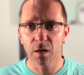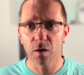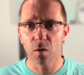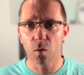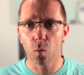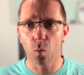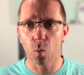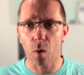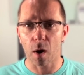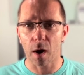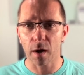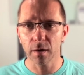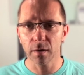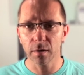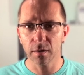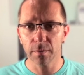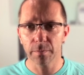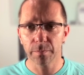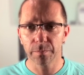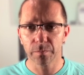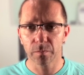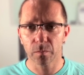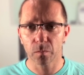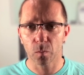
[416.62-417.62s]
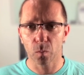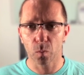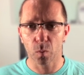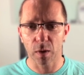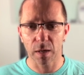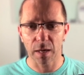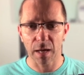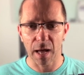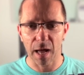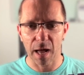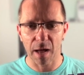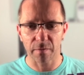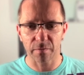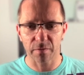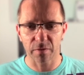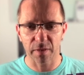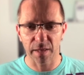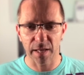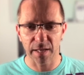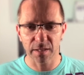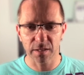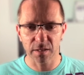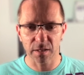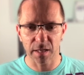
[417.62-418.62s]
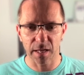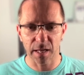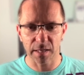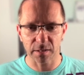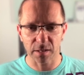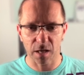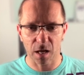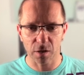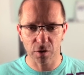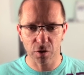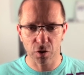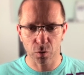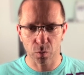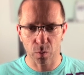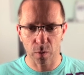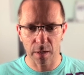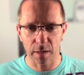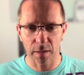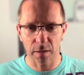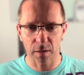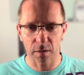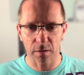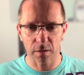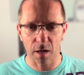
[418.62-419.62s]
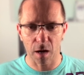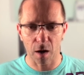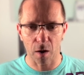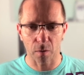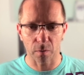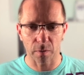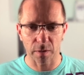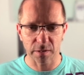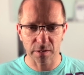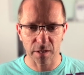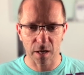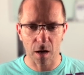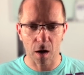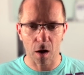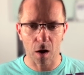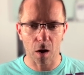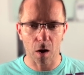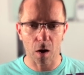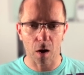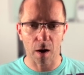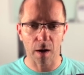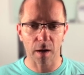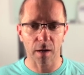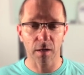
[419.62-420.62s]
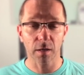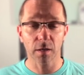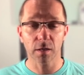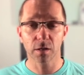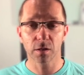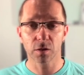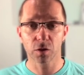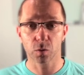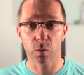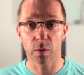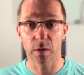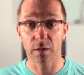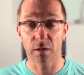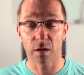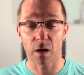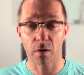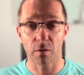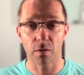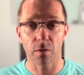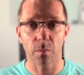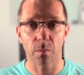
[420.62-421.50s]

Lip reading: One, we have this as our swing low. It's a higher swing low in the